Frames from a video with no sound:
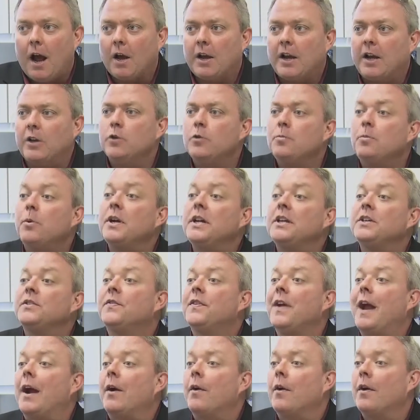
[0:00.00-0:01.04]
Can you please
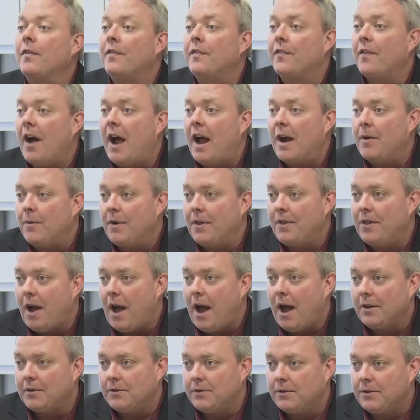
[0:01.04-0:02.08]
verify with
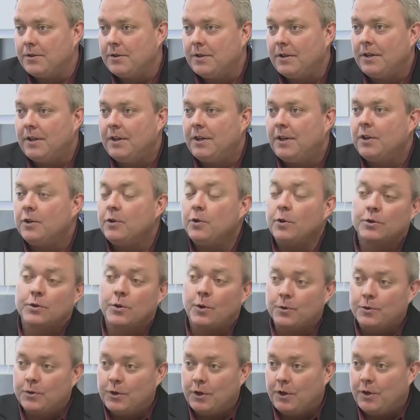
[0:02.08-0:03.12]
us your
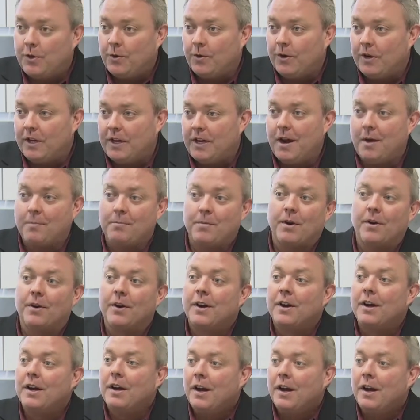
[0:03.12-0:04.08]
social security number,